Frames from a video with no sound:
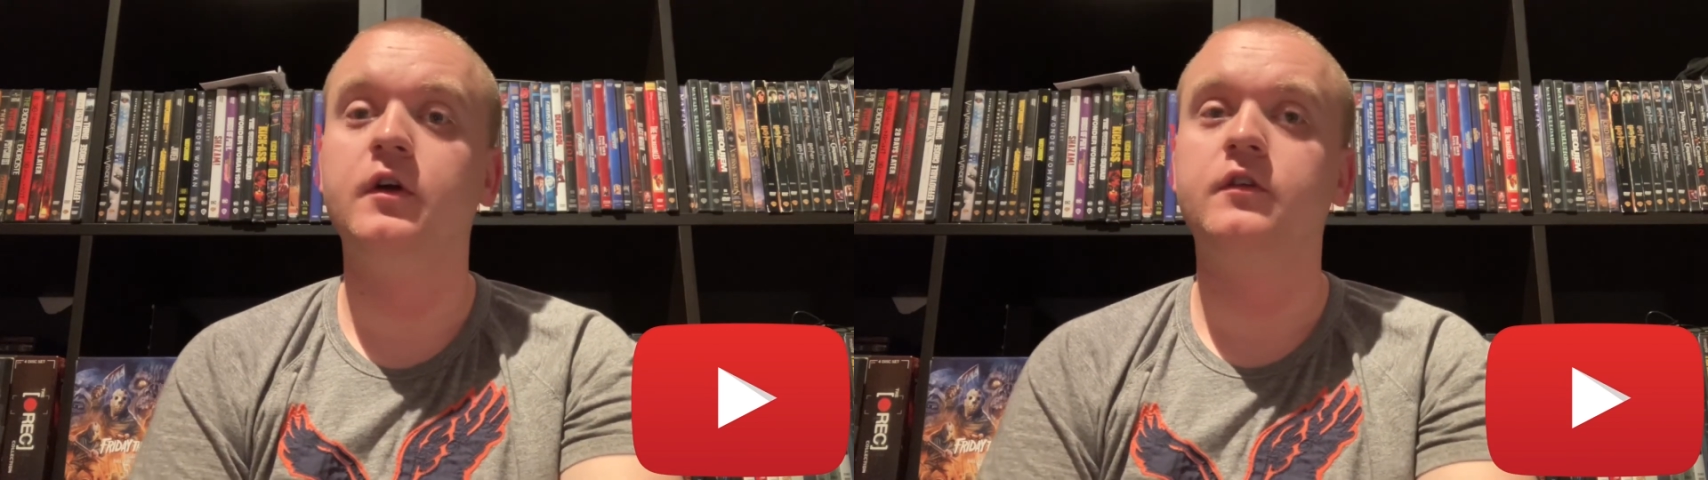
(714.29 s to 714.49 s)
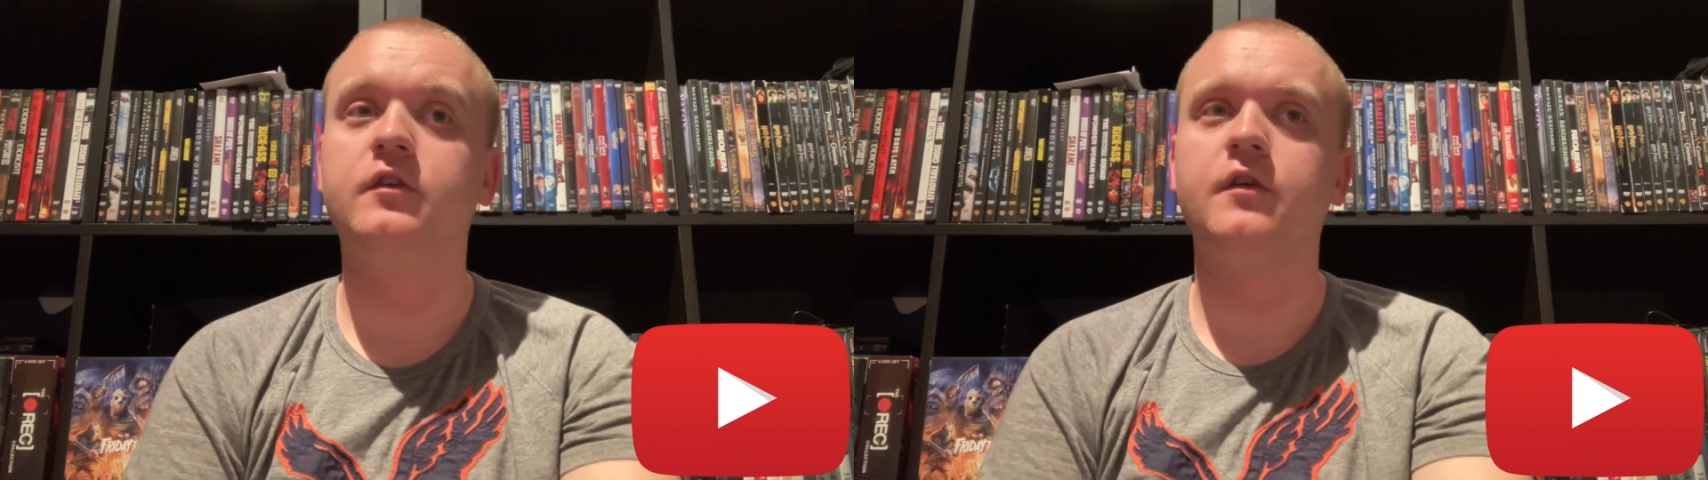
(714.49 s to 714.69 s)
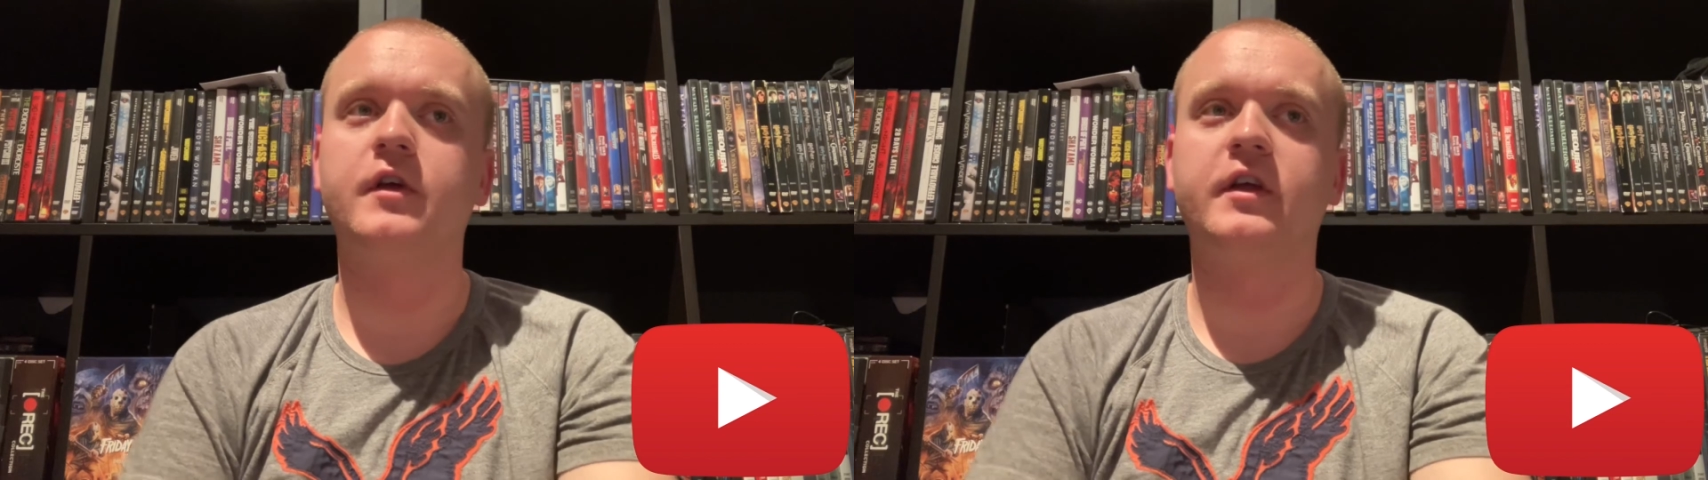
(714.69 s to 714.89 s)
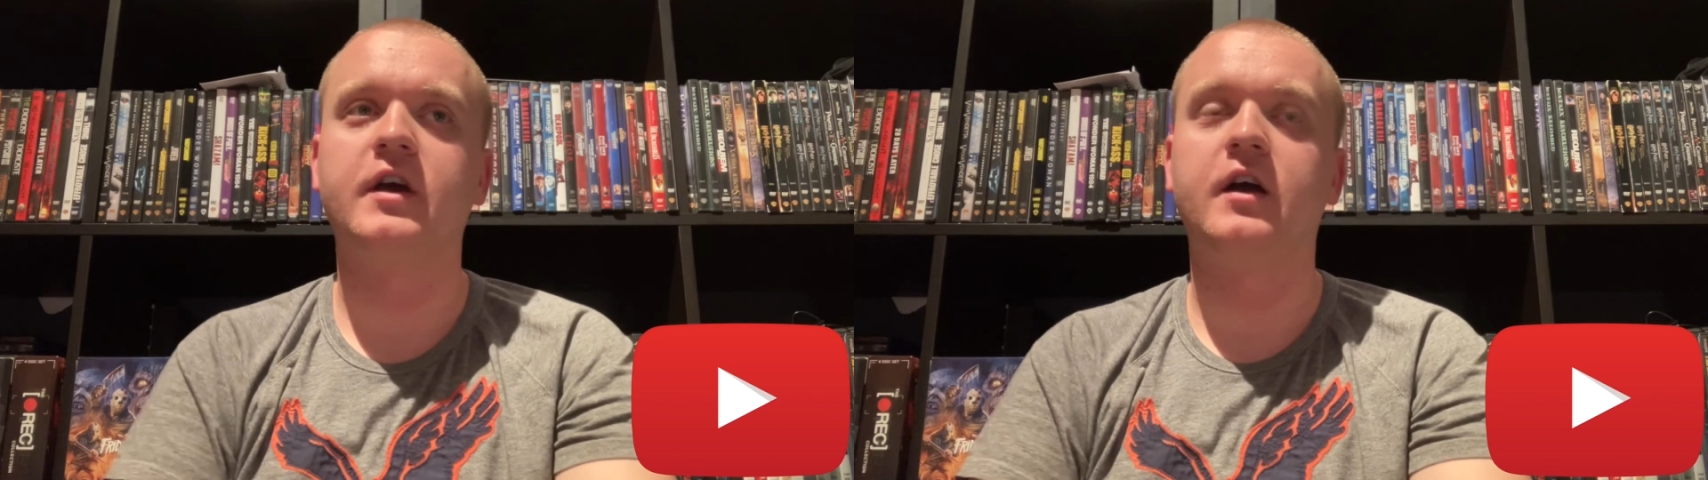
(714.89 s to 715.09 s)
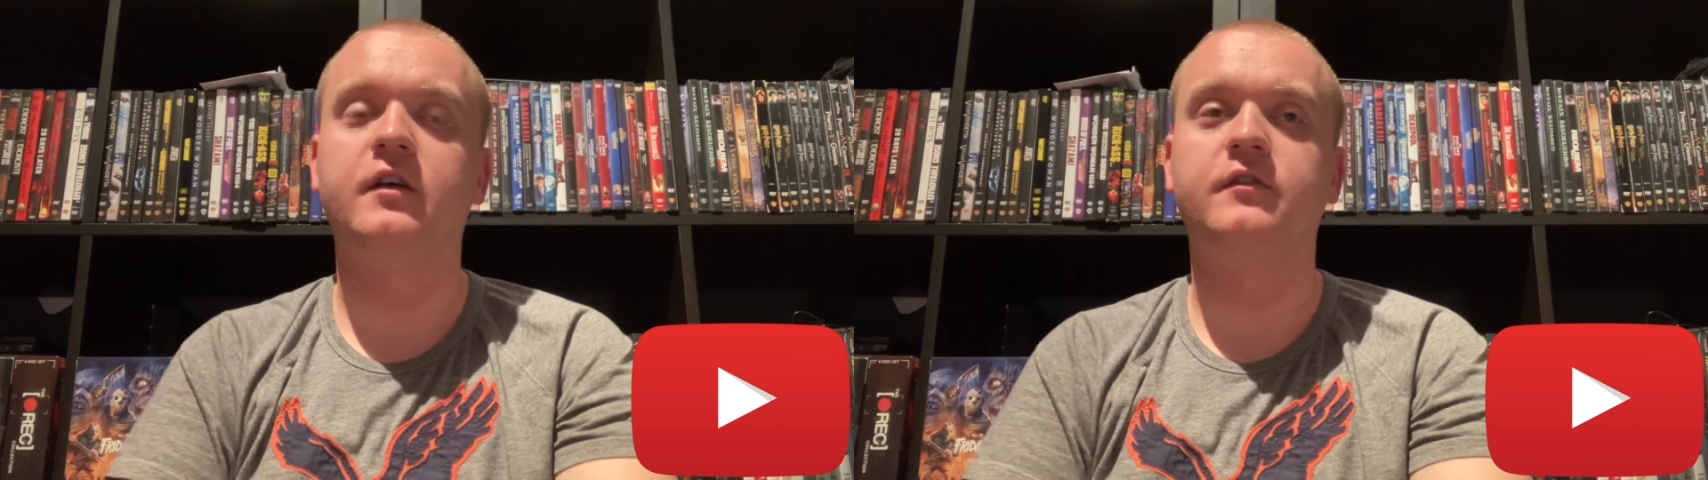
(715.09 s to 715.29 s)
till then
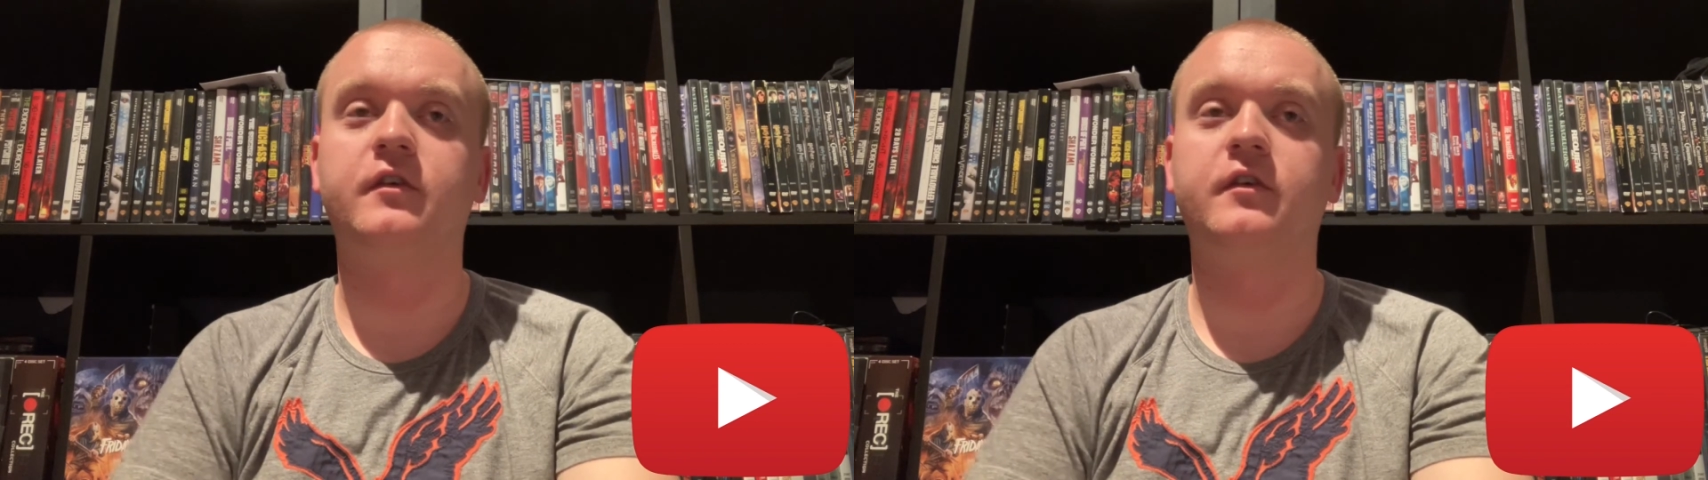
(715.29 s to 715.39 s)
guys,